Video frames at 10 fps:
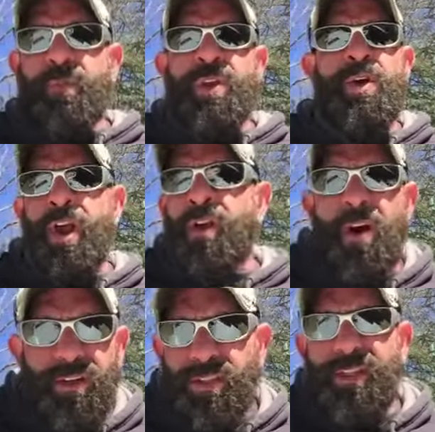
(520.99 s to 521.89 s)
not
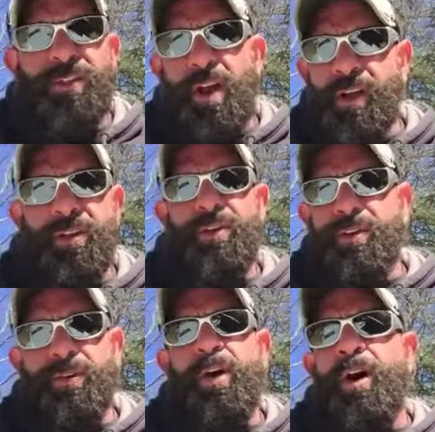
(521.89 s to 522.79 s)
constantly talking to
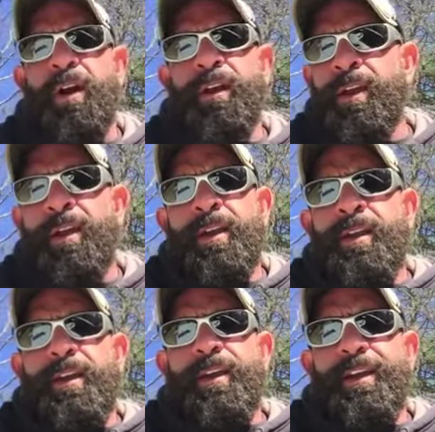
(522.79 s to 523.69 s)
your dog
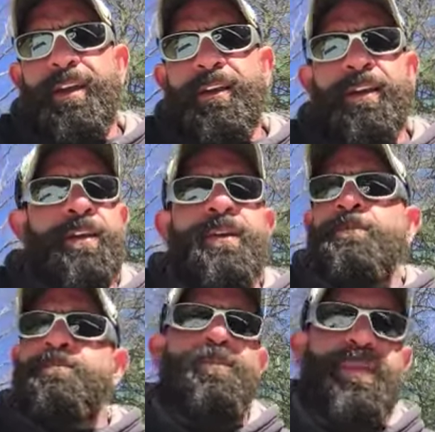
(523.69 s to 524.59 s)
and
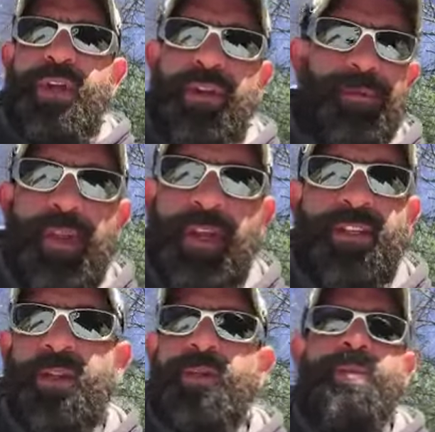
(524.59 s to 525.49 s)
being, like I
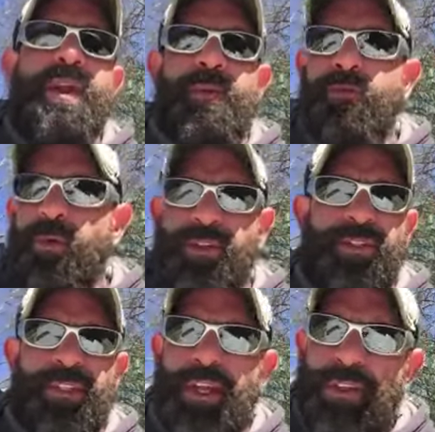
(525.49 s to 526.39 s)
said, the baby
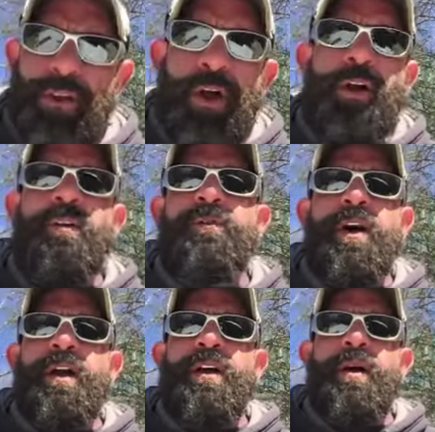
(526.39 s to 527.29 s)
voices and getting the dog all
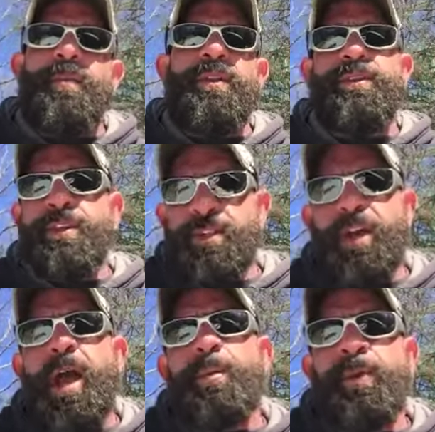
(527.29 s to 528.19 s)
fired up. And there's a
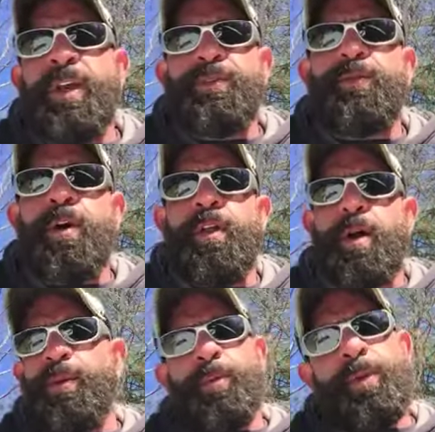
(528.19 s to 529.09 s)
time and place for all
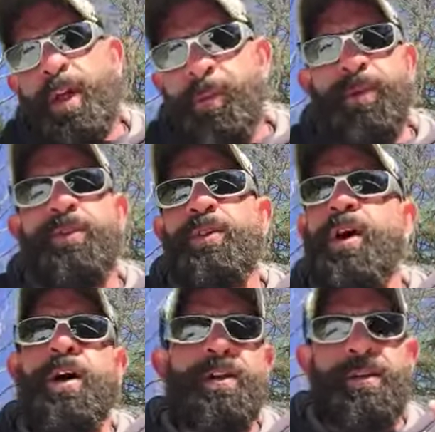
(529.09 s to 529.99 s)
that. When you're playing with your
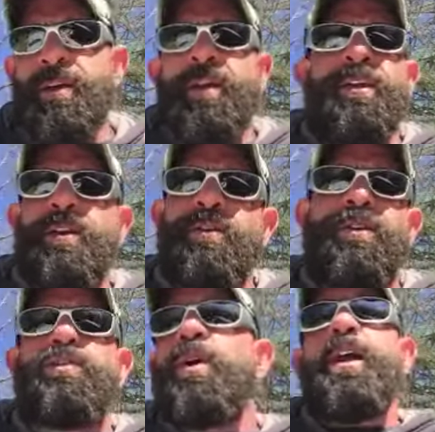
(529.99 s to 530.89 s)
dog and, you know,
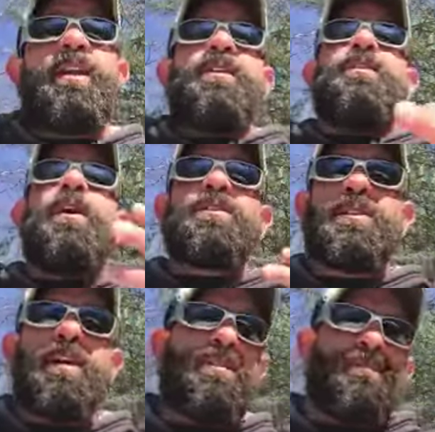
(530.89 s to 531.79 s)
you're trying to get your dog's
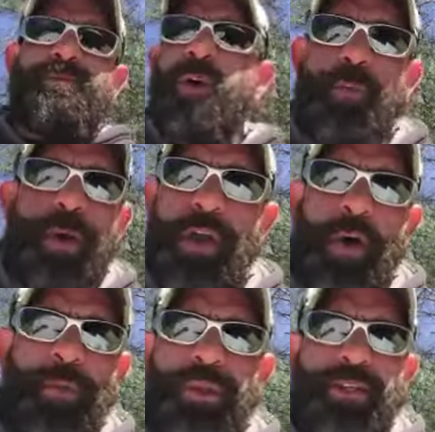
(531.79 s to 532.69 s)
attention, by
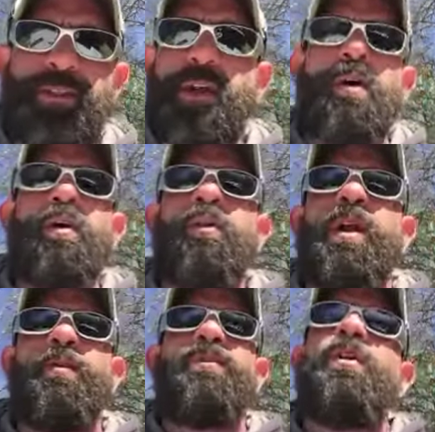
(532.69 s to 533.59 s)
all means, it's all
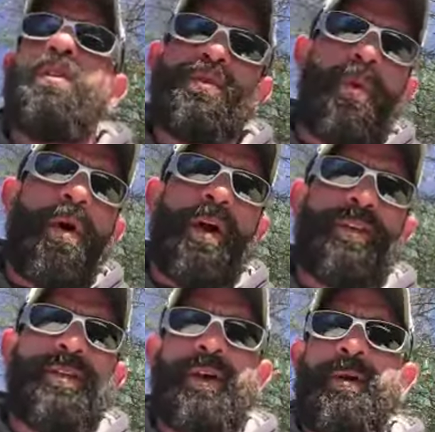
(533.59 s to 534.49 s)
great. When you're on these
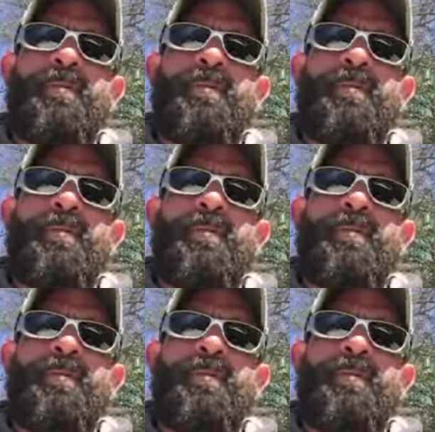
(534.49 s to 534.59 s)
walks,